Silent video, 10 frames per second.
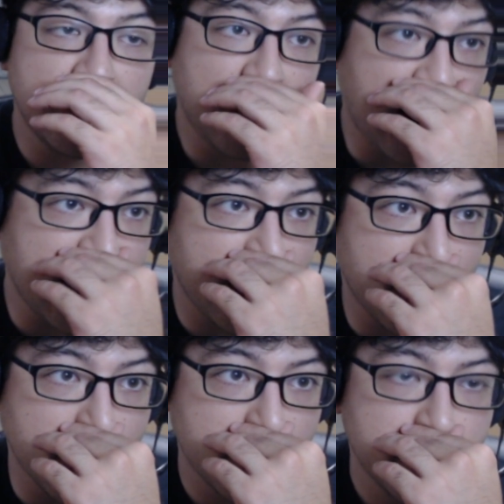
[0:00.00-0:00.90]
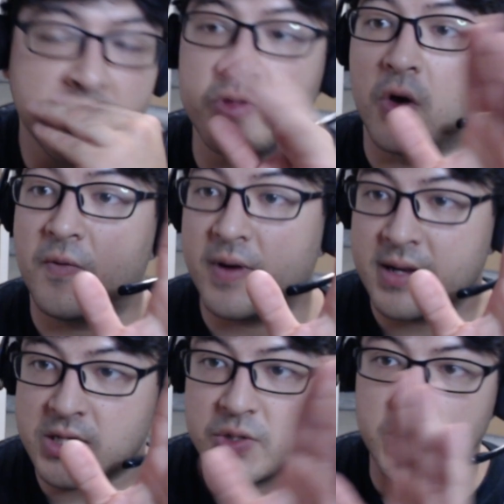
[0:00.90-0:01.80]
I had no
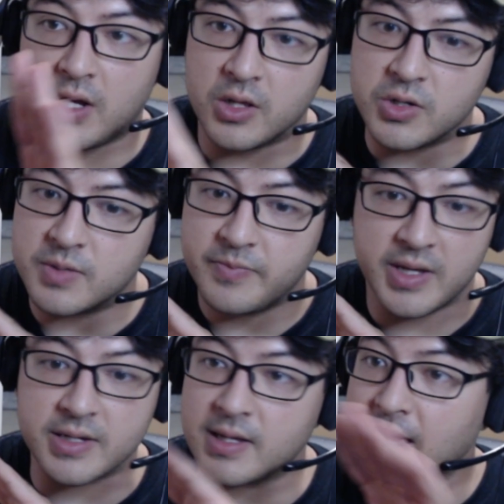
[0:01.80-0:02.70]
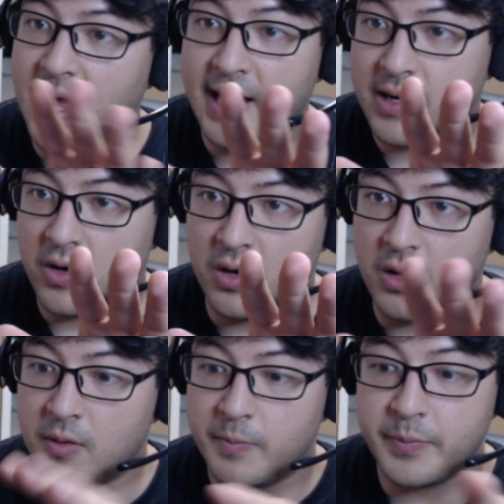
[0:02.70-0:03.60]
financial knowledge basically at
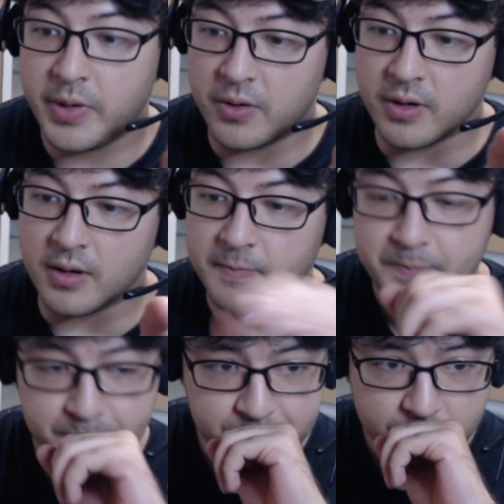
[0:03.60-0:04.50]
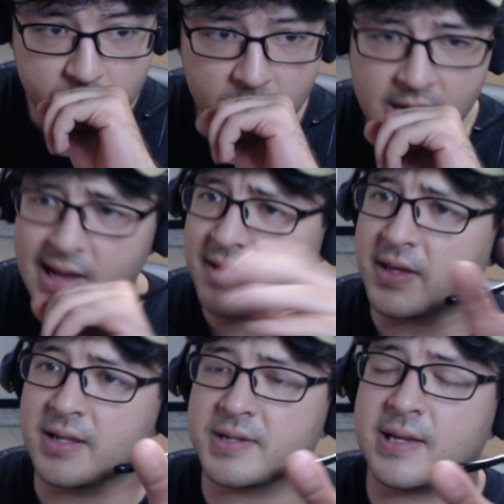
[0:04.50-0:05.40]
all, period. And
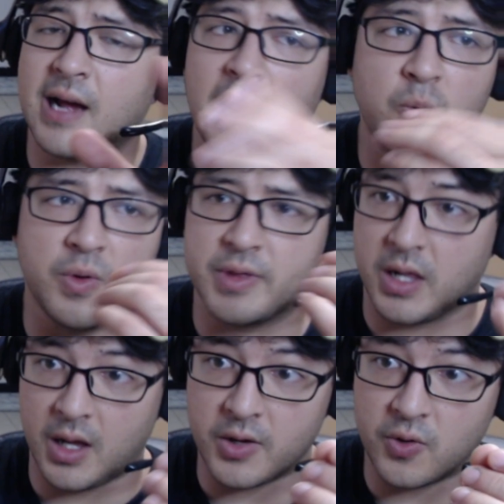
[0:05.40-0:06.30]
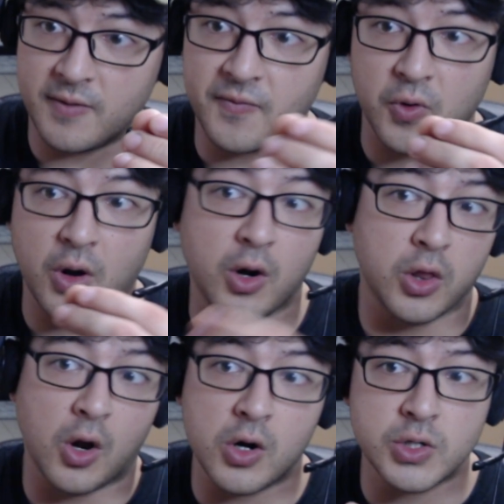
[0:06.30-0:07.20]
then let's say I won the lottery for a
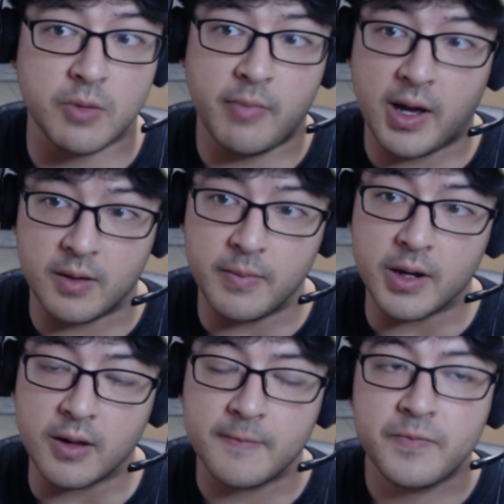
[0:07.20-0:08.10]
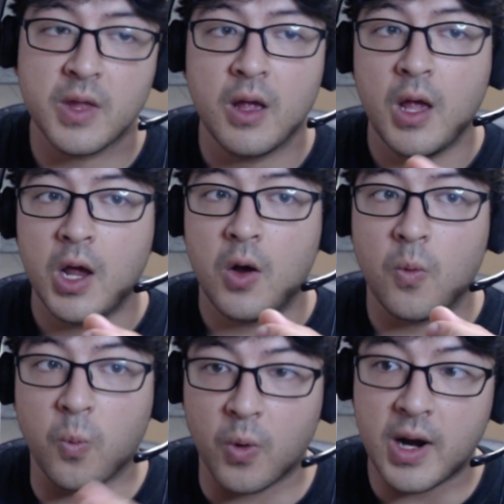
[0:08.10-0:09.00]
large amount of money.
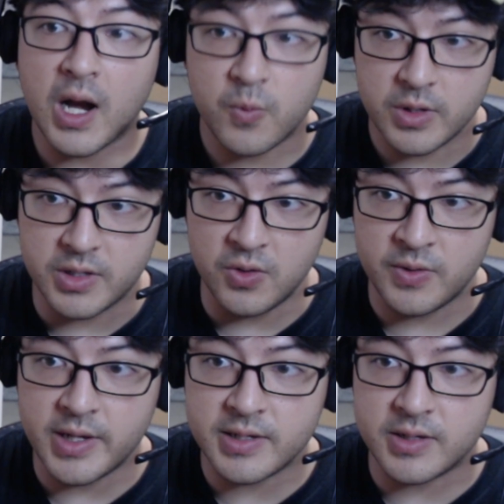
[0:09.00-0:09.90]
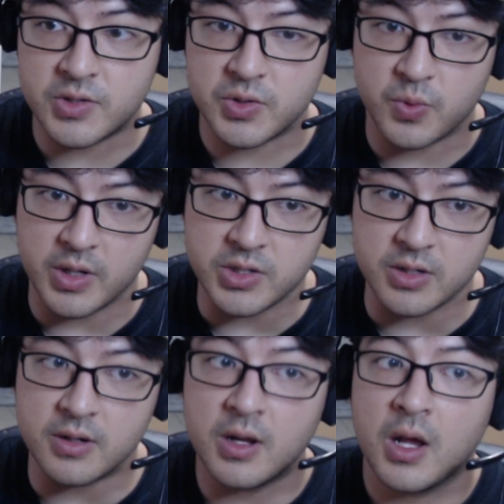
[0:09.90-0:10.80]
What I would do in that
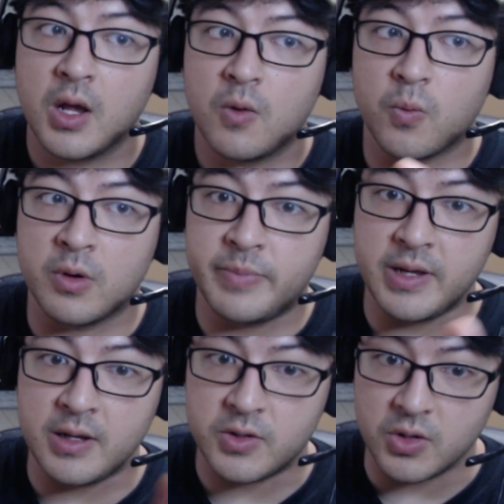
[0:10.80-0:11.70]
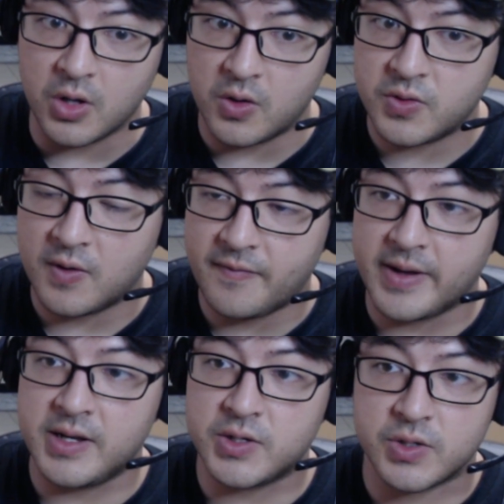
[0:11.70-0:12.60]
situation would be to go to a
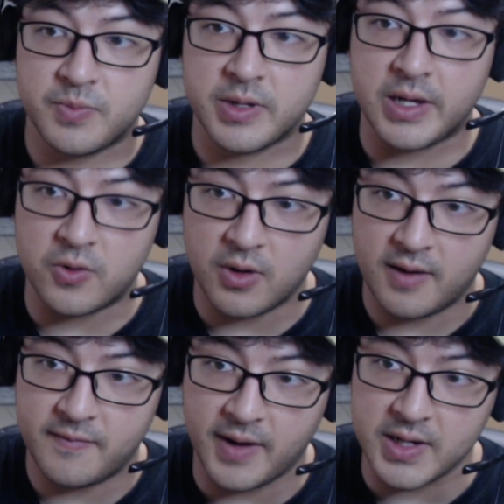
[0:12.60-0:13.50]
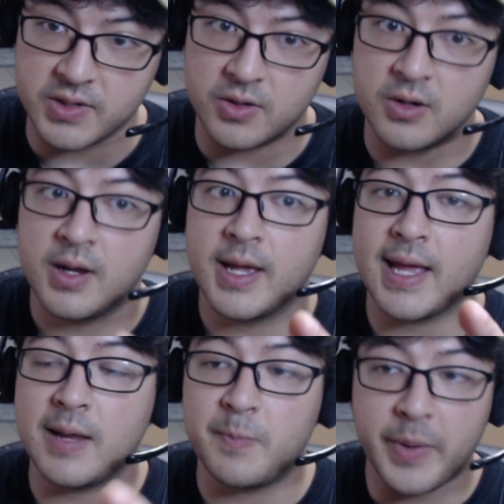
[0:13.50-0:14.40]
financial planner or advisor
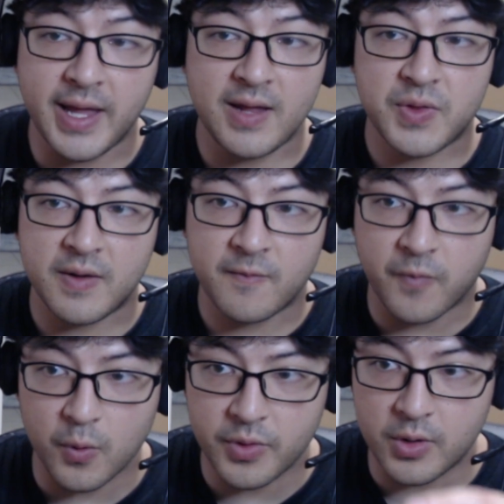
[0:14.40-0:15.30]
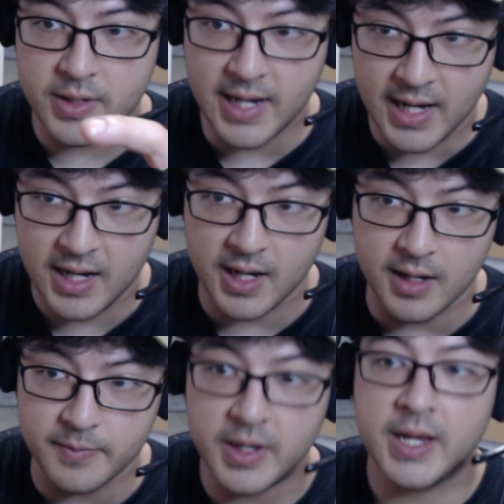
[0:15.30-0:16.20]
and pay them for their
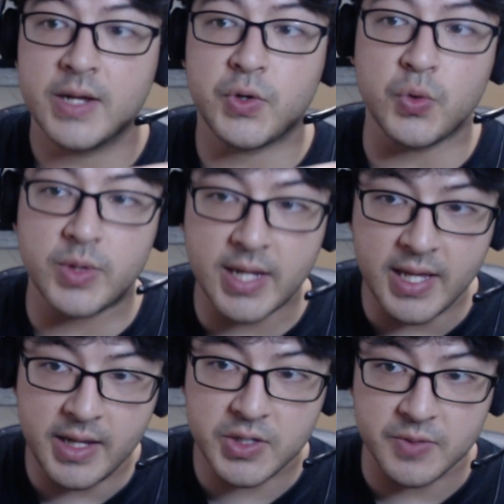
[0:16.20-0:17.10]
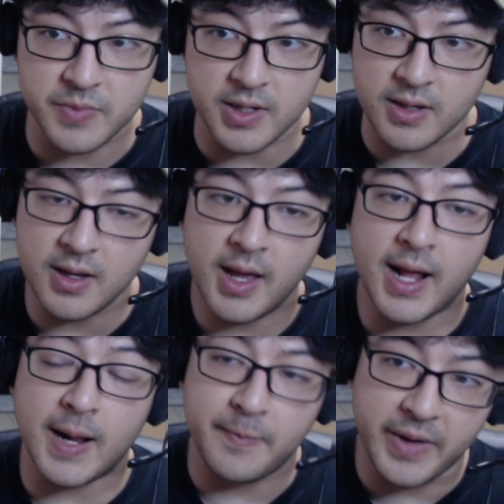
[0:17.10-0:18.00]
time to teach me
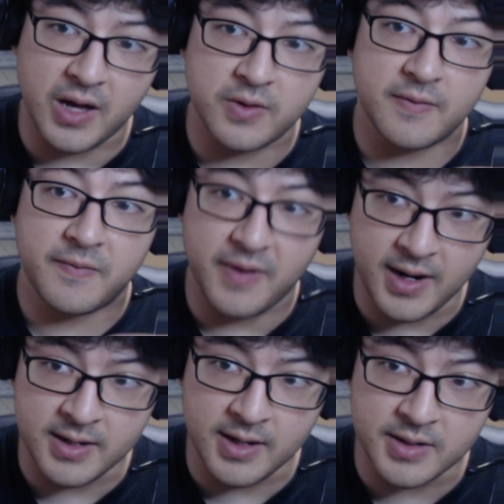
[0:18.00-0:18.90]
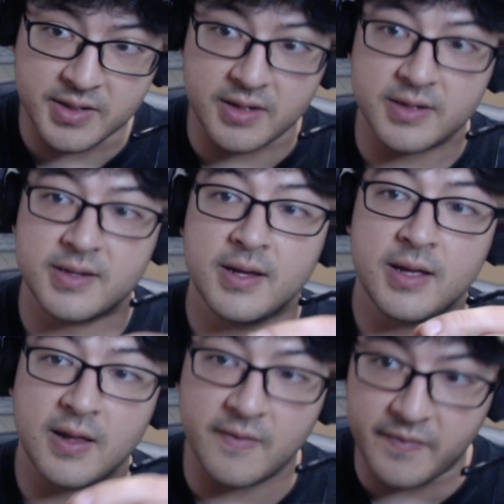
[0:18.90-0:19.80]
about finances,
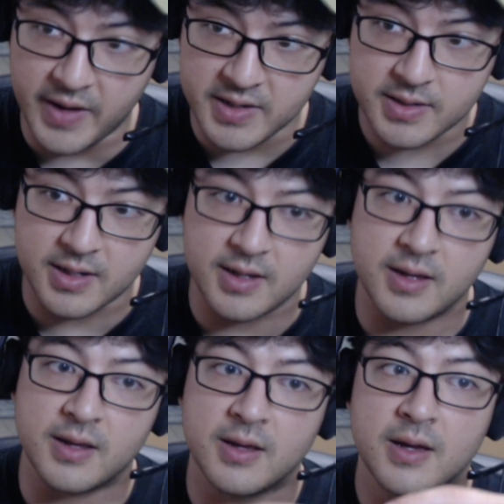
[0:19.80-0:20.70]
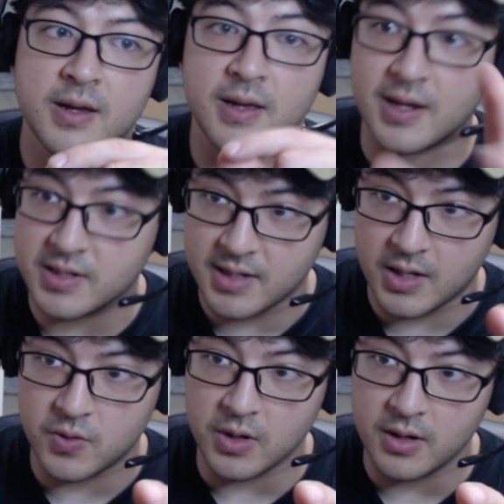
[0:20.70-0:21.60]
investing,
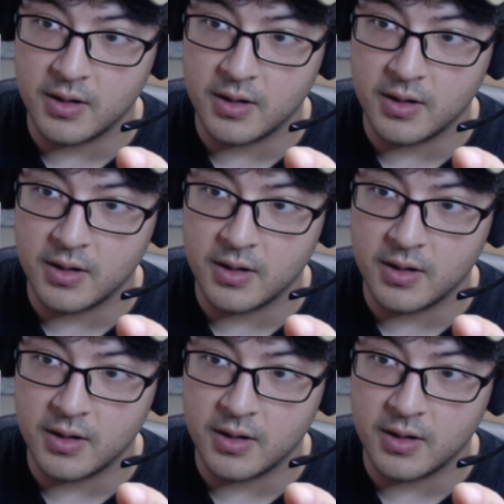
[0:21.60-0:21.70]
etc.